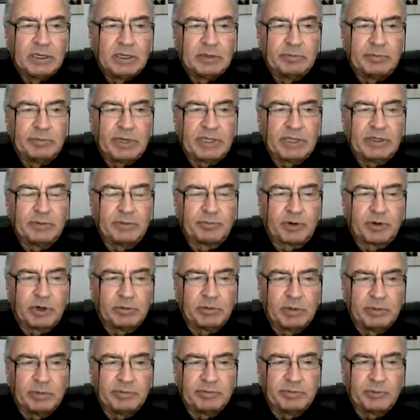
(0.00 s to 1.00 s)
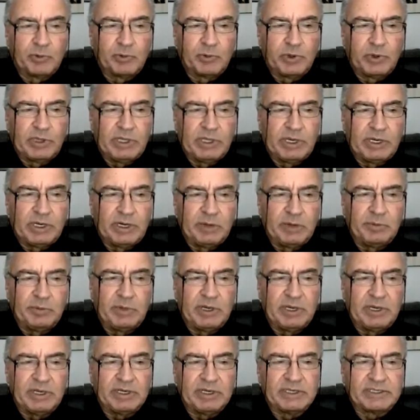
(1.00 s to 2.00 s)
But the problem with the
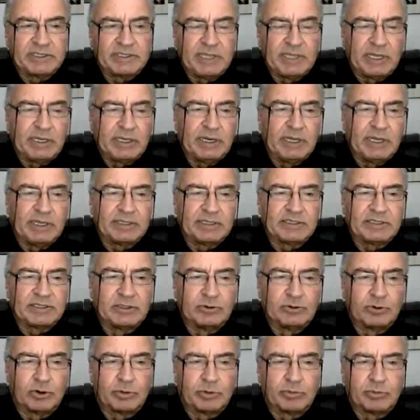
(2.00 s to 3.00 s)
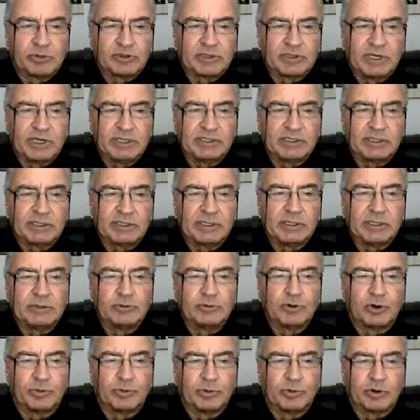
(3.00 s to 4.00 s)
anemia is that it's normocytic
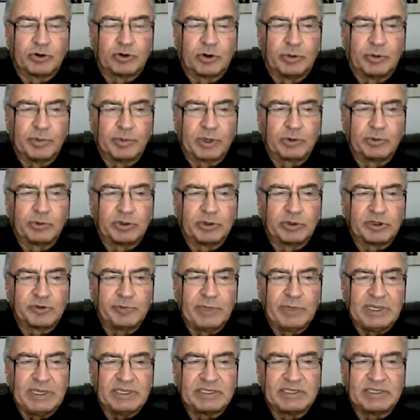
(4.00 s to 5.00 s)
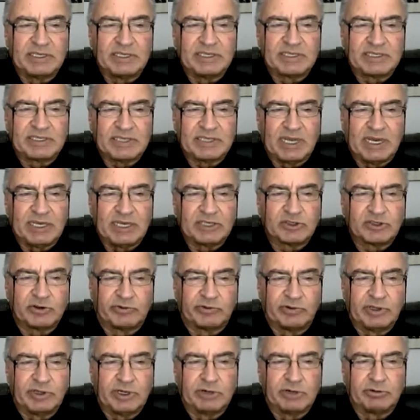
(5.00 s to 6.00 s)
and normochromic, which means the size
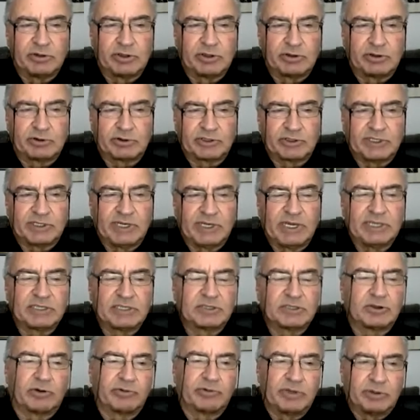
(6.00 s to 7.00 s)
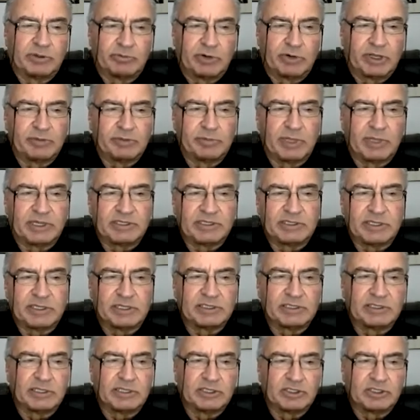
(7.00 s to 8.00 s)
of the erythrocytes of the red blood
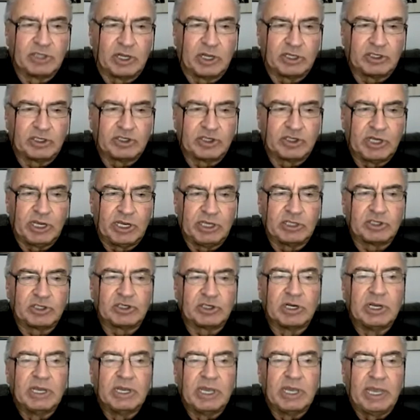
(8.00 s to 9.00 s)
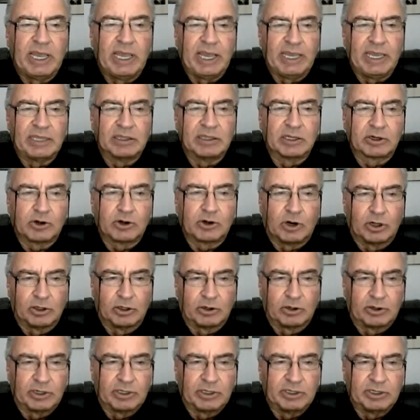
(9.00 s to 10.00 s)
cells does not change and the
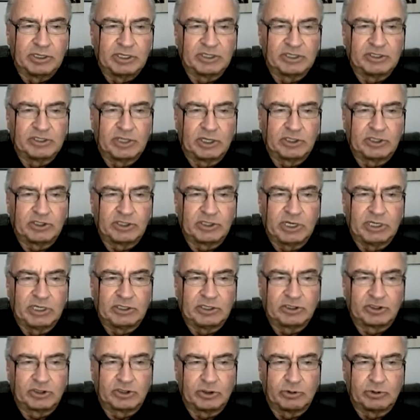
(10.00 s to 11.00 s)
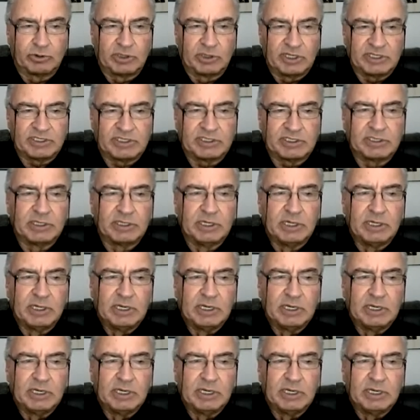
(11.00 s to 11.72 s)
color does not change. So this